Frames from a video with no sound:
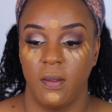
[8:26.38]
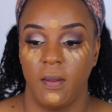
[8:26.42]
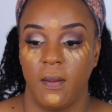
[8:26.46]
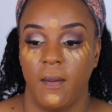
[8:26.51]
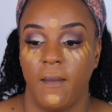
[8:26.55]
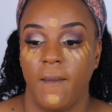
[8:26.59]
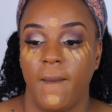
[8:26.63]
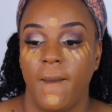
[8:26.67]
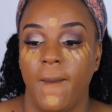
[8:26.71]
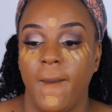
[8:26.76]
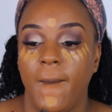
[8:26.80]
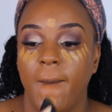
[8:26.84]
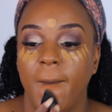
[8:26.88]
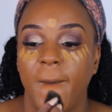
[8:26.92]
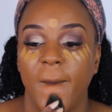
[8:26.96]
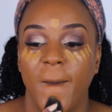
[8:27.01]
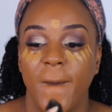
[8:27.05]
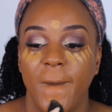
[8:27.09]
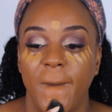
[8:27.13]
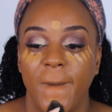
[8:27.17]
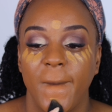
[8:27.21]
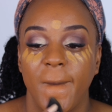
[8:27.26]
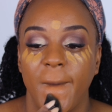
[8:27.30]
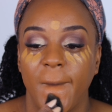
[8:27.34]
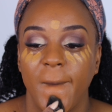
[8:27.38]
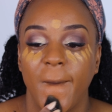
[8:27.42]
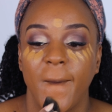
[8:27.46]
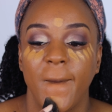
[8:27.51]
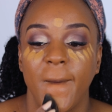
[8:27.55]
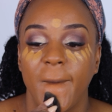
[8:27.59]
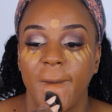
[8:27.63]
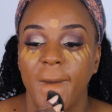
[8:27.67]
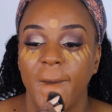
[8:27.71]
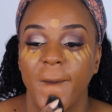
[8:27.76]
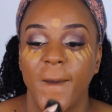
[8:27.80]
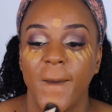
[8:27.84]

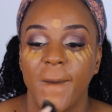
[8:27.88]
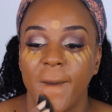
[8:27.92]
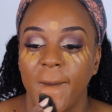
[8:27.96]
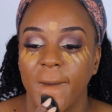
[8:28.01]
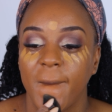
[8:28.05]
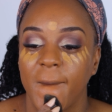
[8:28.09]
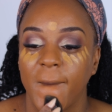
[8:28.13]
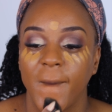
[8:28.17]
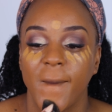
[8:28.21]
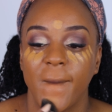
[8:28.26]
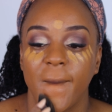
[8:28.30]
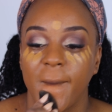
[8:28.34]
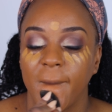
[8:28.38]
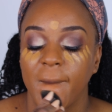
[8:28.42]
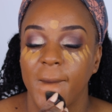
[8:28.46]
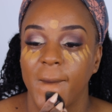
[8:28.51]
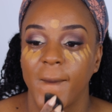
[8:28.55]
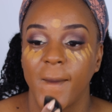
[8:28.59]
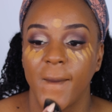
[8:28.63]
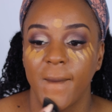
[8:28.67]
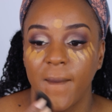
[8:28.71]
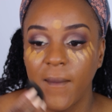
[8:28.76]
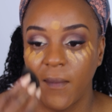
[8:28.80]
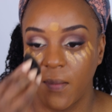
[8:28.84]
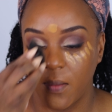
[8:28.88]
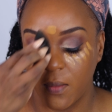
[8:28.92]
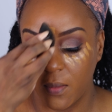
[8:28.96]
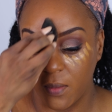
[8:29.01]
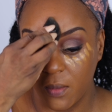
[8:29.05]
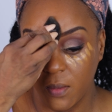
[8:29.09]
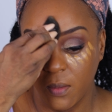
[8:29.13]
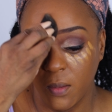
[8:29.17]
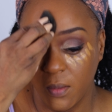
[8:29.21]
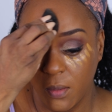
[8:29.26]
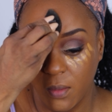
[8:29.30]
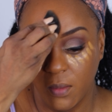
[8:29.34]

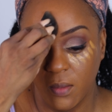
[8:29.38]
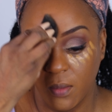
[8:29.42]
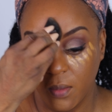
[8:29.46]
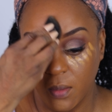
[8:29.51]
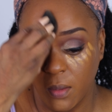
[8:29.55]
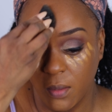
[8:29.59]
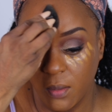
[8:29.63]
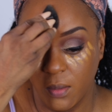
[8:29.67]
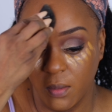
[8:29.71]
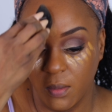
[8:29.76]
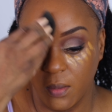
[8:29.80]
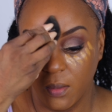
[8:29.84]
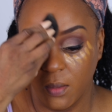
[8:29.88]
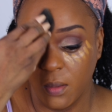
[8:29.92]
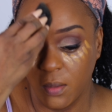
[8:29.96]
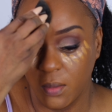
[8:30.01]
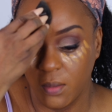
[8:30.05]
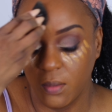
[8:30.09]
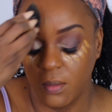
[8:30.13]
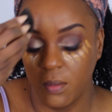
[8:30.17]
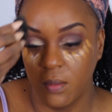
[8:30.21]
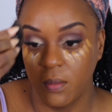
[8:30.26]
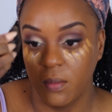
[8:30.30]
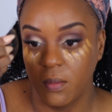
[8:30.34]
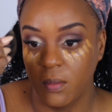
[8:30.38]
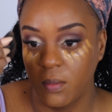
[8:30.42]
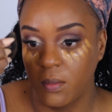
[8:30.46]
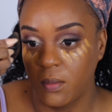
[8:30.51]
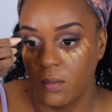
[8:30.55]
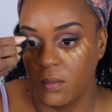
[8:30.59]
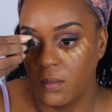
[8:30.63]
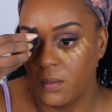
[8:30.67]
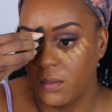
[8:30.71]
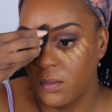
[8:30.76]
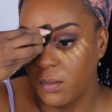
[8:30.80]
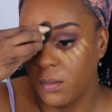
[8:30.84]

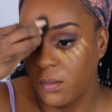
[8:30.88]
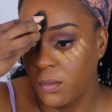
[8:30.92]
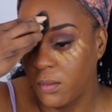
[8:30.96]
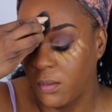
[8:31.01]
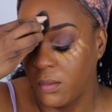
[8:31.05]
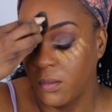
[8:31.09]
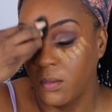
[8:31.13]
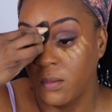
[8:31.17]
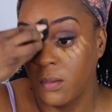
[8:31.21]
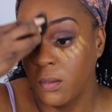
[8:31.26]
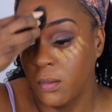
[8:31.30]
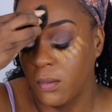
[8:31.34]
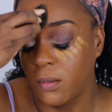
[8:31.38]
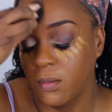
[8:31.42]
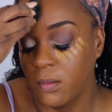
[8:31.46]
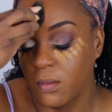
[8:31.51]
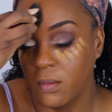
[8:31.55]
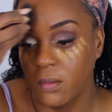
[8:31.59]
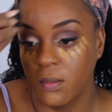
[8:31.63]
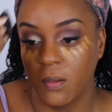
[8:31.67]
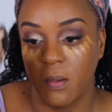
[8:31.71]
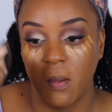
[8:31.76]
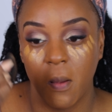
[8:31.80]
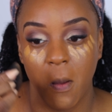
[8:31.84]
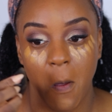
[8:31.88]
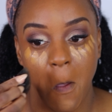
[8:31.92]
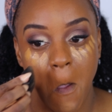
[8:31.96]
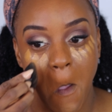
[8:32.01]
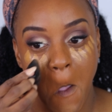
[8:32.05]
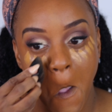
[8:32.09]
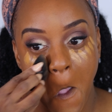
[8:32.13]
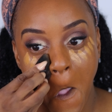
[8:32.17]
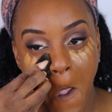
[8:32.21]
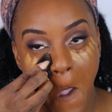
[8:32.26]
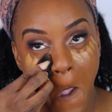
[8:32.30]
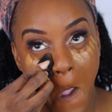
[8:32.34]

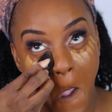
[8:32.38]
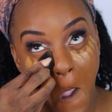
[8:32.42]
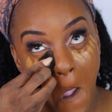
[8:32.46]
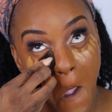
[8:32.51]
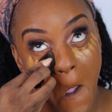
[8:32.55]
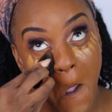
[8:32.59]
(no one is talking)